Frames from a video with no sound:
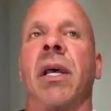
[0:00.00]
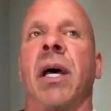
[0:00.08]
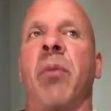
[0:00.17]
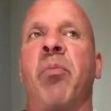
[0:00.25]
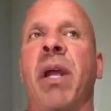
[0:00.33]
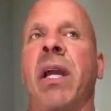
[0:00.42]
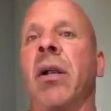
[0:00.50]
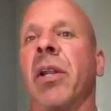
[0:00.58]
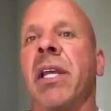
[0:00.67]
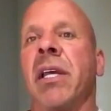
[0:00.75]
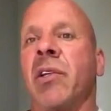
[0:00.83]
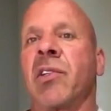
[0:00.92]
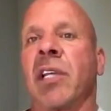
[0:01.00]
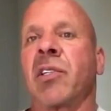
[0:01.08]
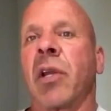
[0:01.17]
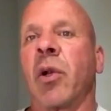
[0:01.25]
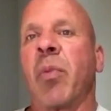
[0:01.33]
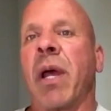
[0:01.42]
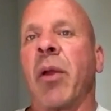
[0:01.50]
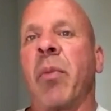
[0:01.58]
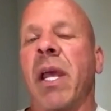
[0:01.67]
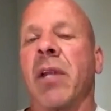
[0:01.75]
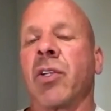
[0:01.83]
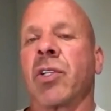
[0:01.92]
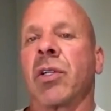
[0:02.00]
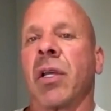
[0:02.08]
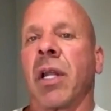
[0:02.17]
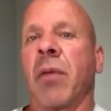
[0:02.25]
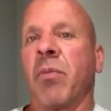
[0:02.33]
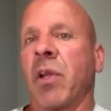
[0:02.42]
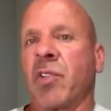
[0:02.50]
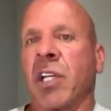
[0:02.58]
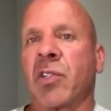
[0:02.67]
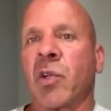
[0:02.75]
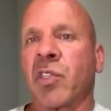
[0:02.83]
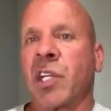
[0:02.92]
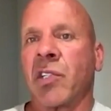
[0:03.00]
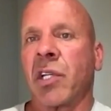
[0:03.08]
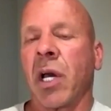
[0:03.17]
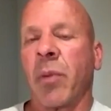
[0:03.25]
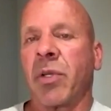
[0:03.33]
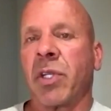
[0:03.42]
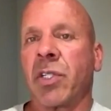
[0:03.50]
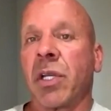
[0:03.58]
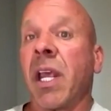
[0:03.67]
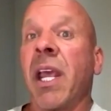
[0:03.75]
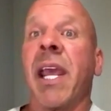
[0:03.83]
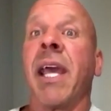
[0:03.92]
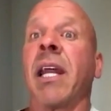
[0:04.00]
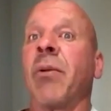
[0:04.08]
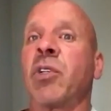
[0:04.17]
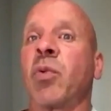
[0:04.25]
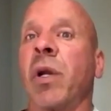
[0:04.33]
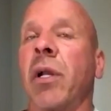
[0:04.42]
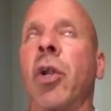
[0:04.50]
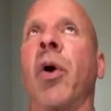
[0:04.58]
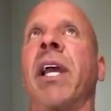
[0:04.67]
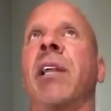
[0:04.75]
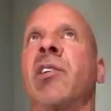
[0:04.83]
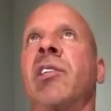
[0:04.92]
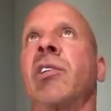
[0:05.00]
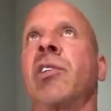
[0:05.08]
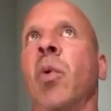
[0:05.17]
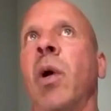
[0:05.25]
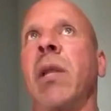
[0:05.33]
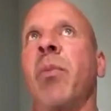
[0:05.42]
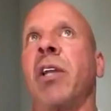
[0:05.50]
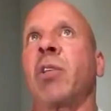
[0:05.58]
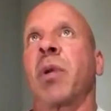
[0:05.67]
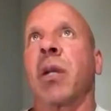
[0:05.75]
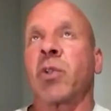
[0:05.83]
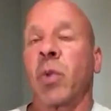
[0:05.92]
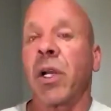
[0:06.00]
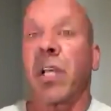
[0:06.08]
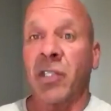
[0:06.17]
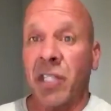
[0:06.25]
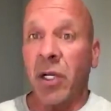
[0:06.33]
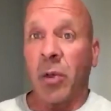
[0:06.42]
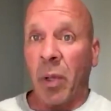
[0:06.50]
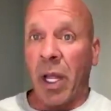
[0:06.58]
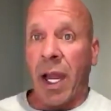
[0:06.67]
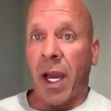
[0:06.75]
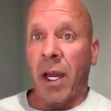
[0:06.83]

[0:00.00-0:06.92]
I barely hit a 600-pound bench, and I've done 606 in competition. And I got a 620 bench, but I was wearing a single ply.